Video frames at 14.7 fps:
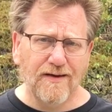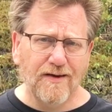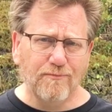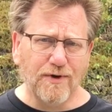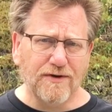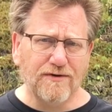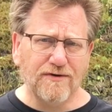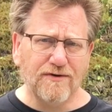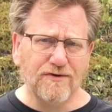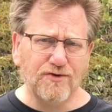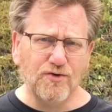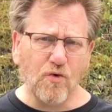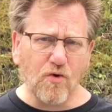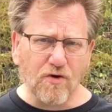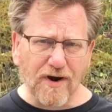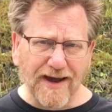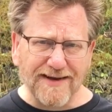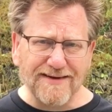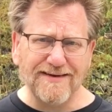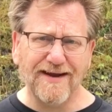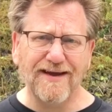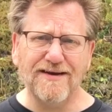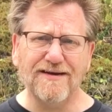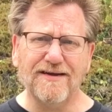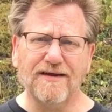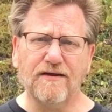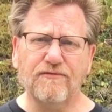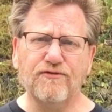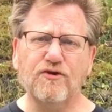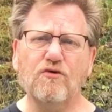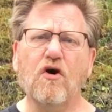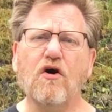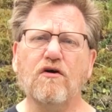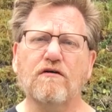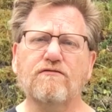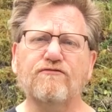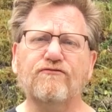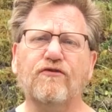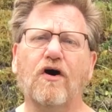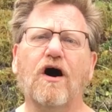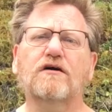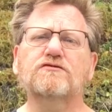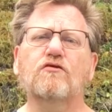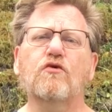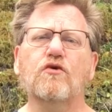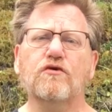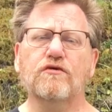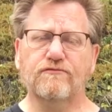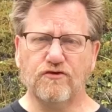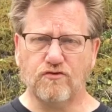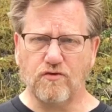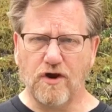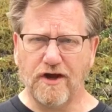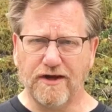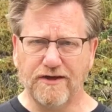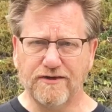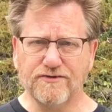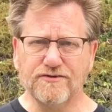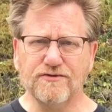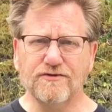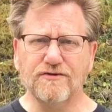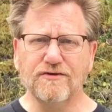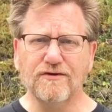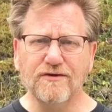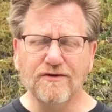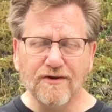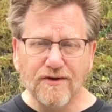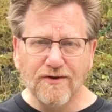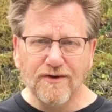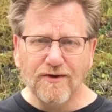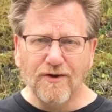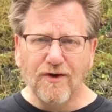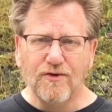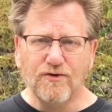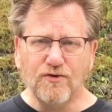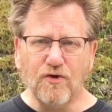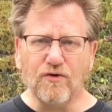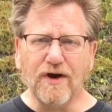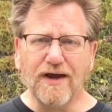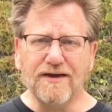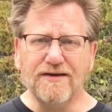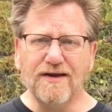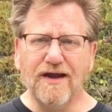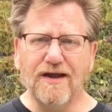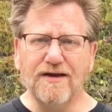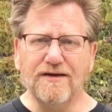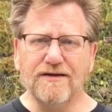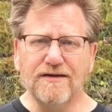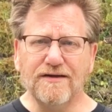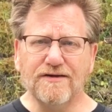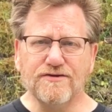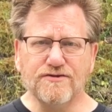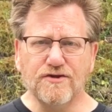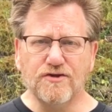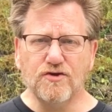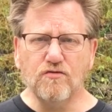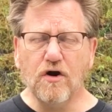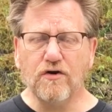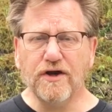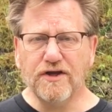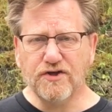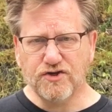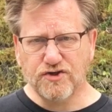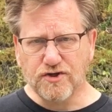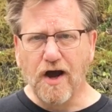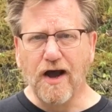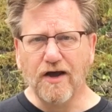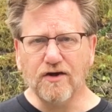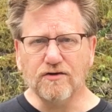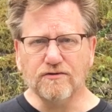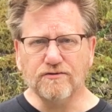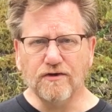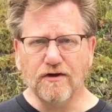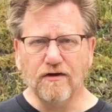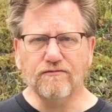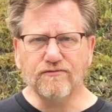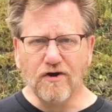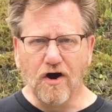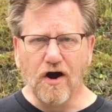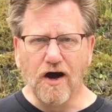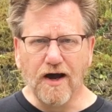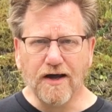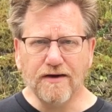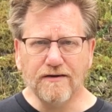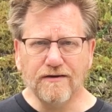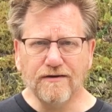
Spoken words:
But your identity, if you are a follower of Christ, your identity is that you are a child of God.